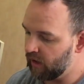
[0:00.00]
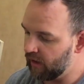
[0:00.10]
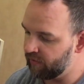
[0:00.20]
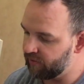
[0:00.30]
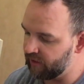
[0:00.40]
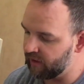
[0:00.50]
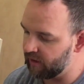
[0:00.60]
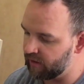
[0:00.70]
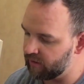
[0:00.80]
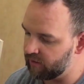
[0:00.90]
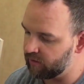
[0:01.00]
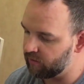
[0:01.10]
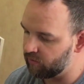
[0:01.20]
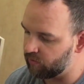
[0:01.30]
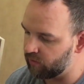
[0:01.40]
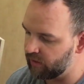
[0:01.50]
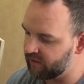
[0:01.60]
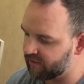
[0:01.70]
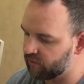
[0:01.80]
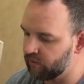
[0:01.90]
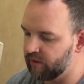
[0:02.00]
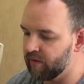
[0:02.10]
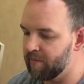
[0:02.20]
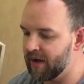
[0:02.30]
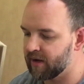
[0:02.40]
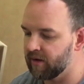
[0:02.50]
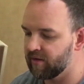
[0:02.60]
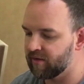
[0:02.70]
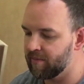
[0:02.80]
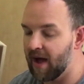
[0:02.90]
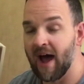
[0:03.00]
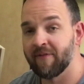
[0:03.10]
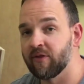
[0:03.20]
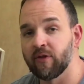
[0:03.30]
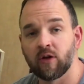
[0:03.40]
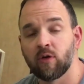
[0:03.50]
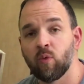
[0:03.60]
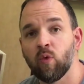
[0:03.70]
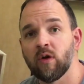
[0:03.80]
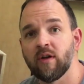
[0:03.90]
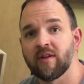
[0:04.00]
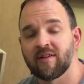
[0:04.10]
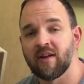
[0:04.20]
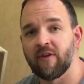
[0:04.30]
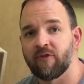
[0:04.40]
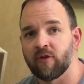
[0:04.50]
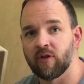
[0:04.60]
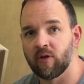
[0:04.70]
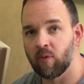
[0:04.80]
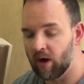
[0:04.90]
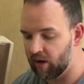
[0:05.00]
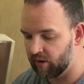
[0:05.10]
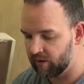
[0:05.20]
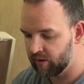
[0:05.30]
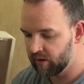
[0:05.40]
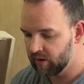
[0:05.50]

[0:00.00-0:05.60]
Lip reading: and then re-screw in the mechanism after the wood is set for a little while.